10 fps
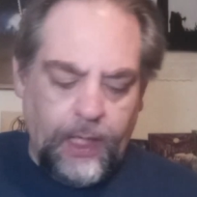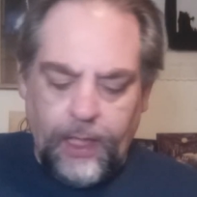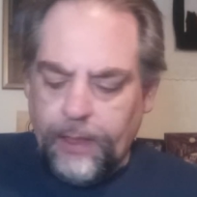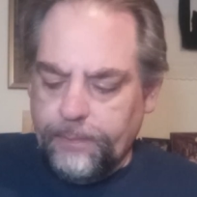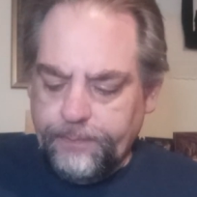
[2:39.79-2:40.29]

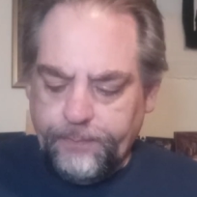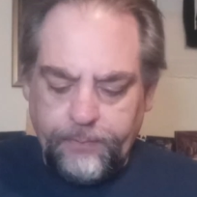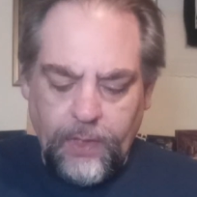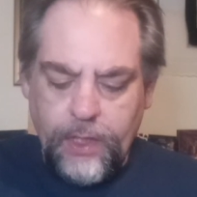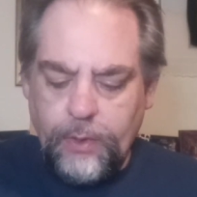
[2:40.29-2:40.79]

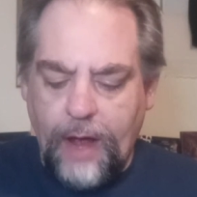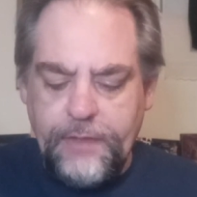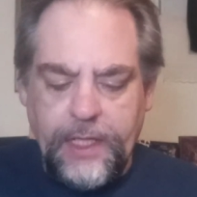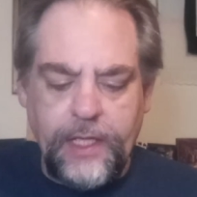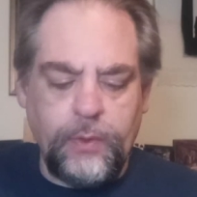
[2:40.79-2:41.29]
So
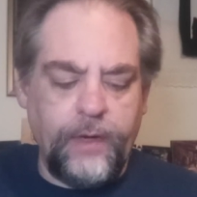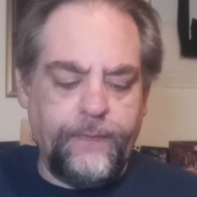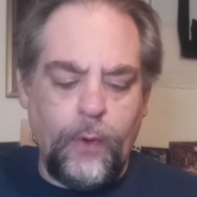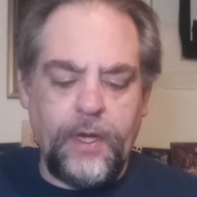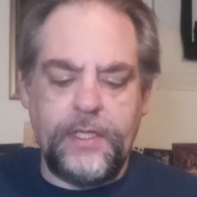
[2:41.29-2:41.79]
obviously this one
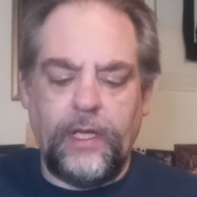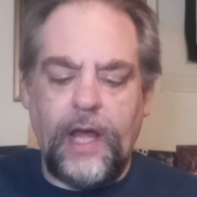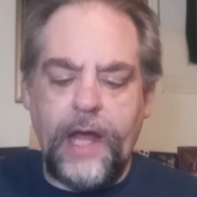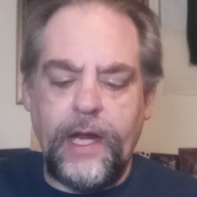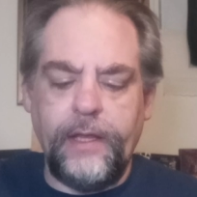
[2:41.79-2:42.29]
focused a
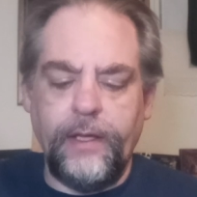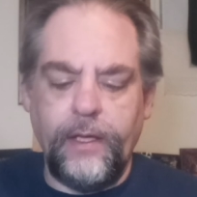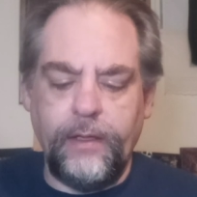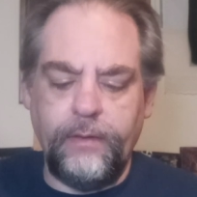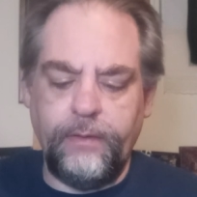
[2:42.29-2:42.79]
lot on
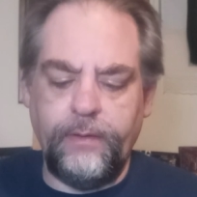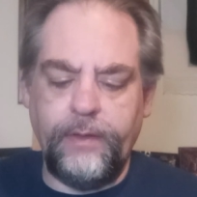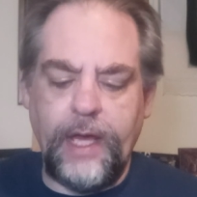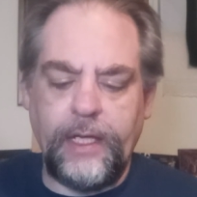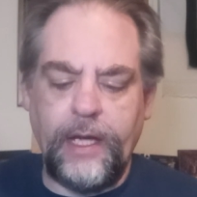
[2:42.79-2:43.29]

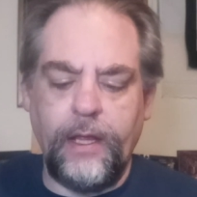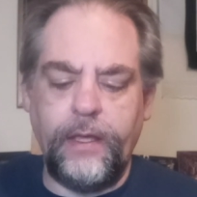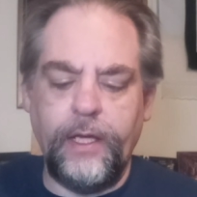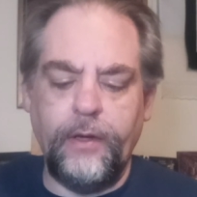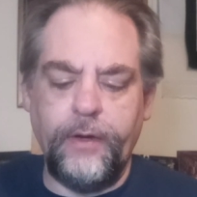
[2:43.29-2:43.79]
that kind of
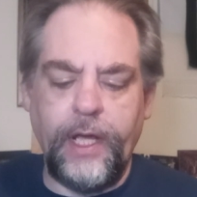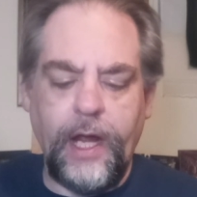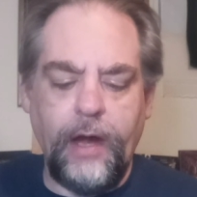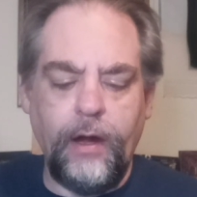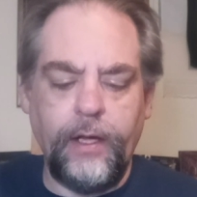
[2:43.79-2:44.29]
Theogonia
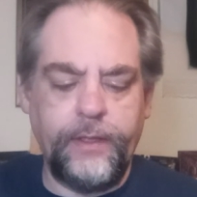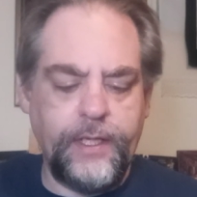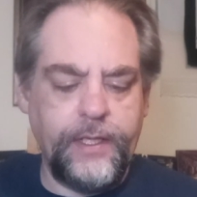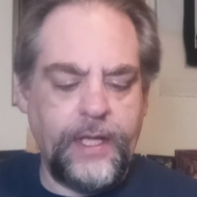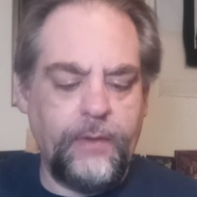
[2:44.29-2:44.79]
era,
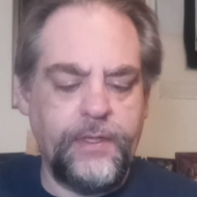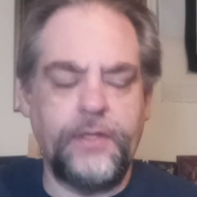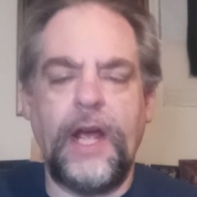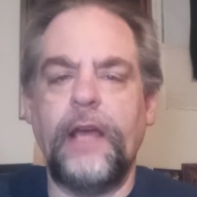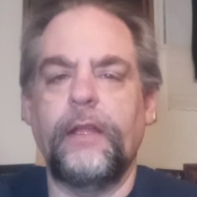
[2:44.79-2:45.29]
since that was
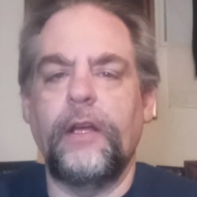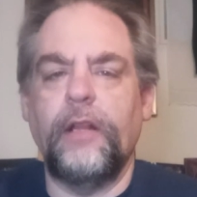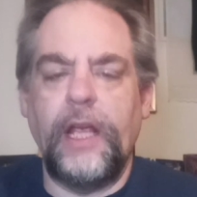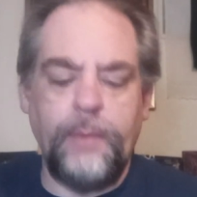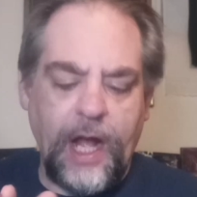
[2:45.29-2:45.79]
such a highly
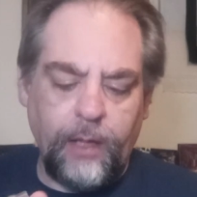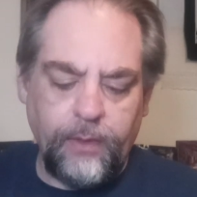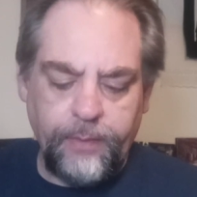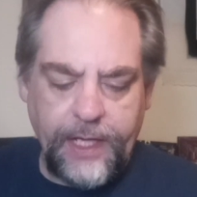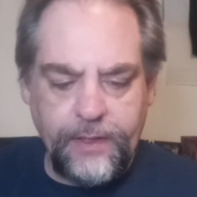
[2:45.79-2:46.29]
acclaimed
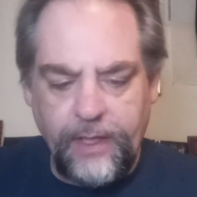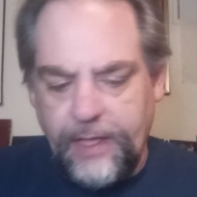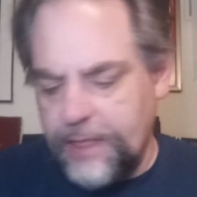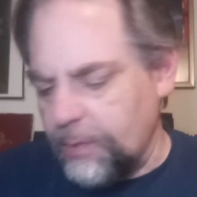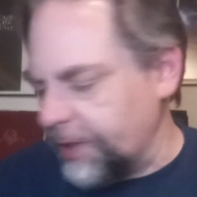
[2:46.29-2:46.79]
album. That's
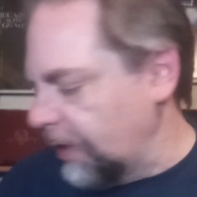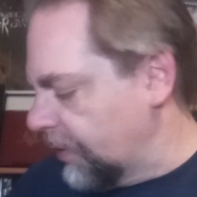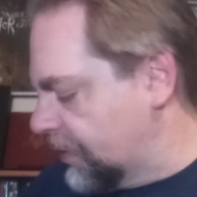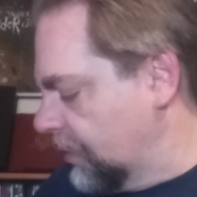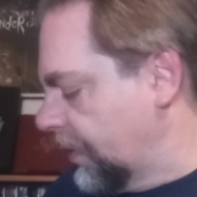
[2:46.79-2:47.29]
what they
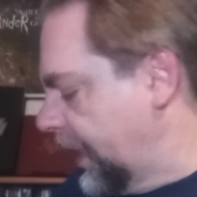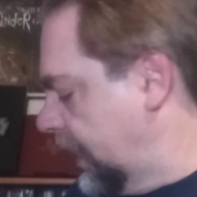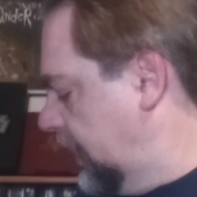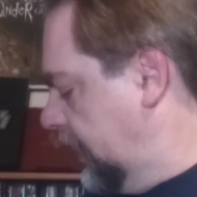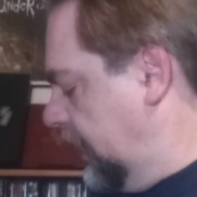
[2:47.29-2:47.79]
were
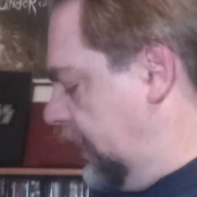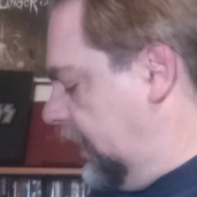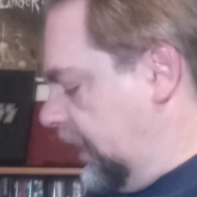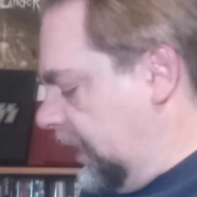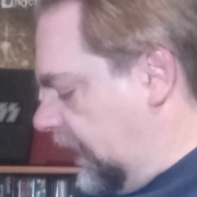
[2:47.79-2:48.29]
touring.
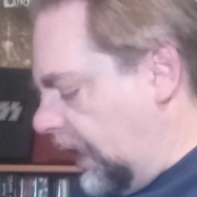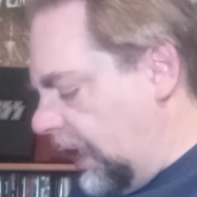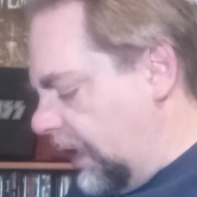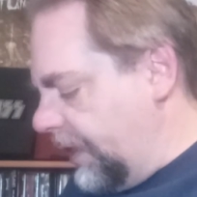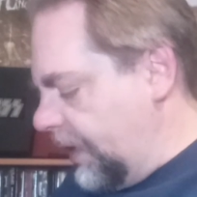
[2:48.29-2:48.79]

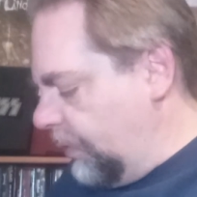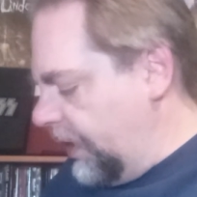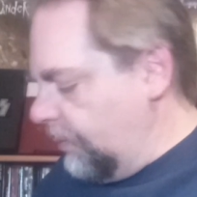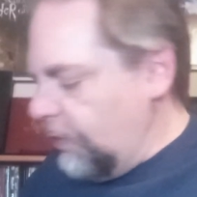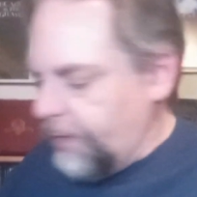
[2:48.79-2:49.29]
Then
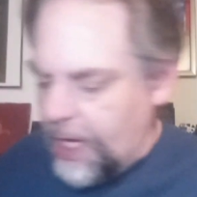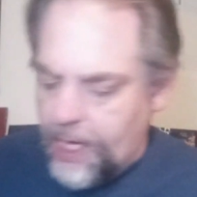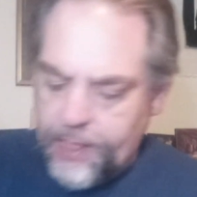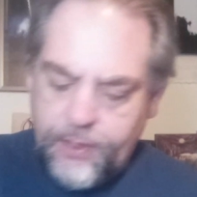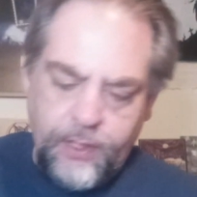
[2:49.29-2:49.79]
we move
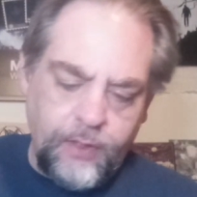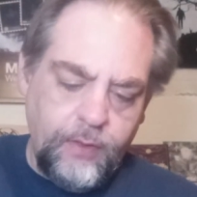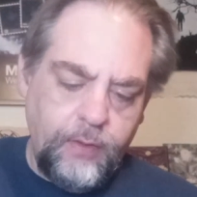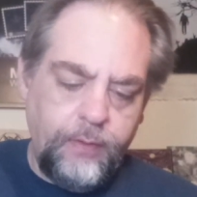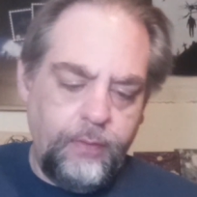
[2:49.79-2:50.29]
on
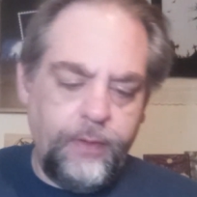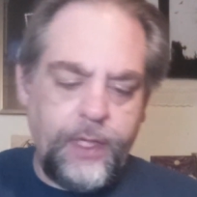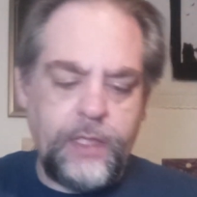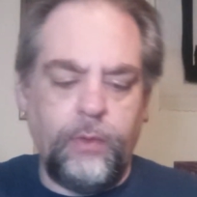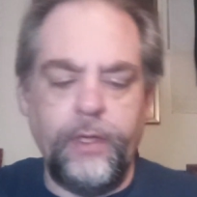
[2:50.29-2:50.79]
to
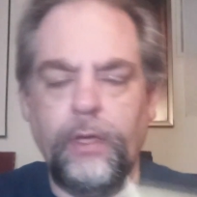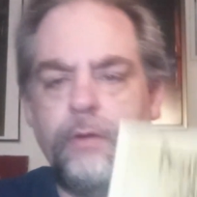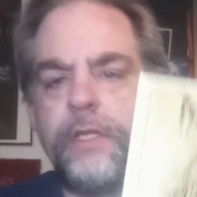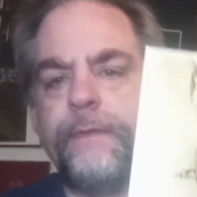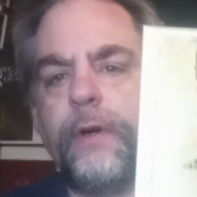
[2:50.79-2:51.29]
this one,
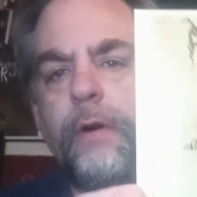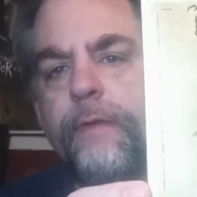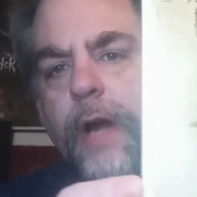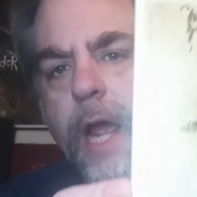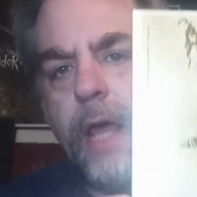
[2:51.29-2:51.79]
Lucifer
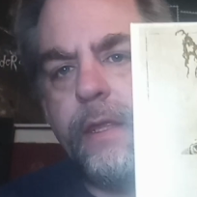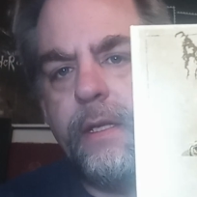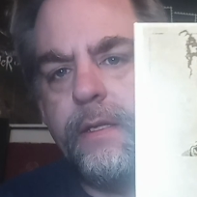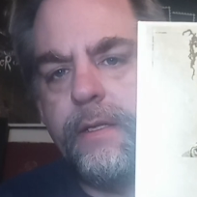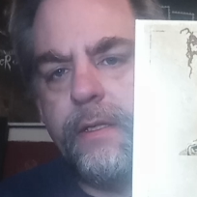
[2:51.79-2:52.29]
over
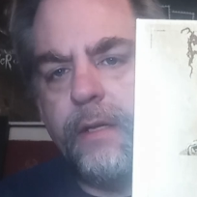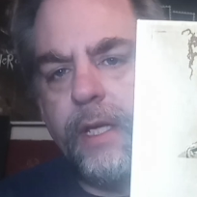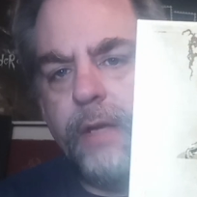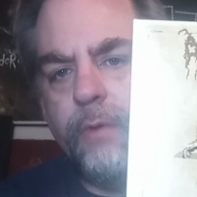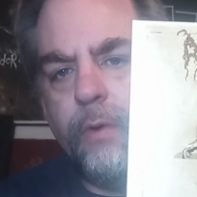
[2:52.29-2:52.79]
Athens, again